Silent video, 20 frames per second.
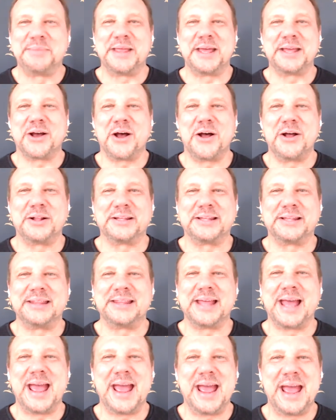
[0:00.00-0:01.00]
They call it
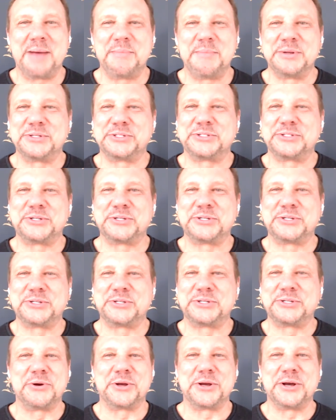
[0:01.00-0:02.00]
the ham is so
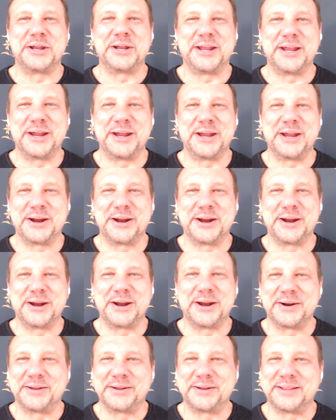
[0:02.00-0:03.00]
good here.
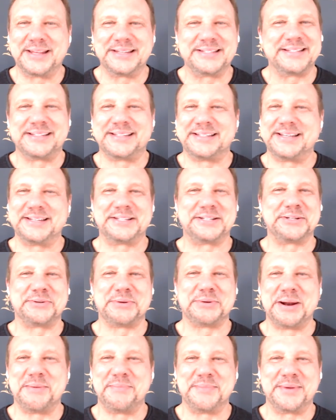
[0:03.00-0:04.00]
This is
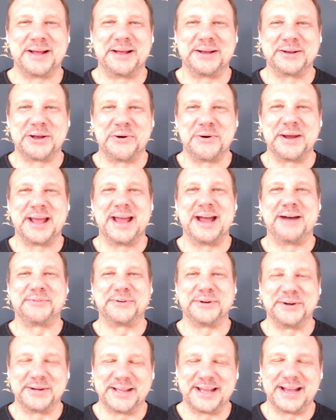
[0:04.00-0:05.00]
what I'm going
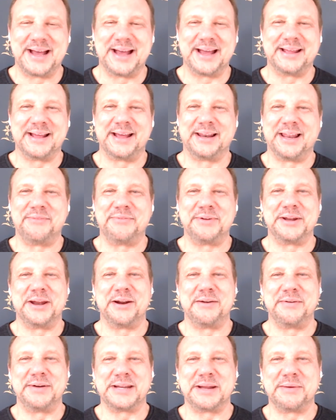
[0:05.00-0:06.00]
after. Yeah, I love it here.
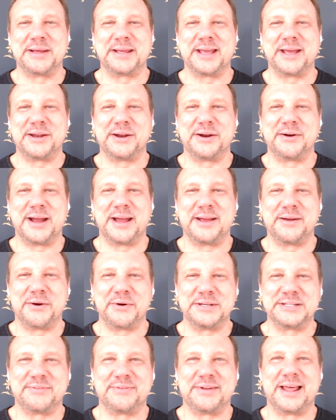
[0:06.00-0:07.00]
Every time I get here, I always
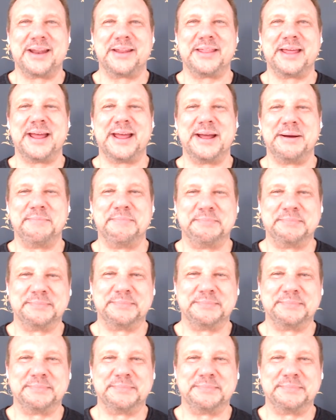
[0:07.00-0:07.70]
have a lot of the ham.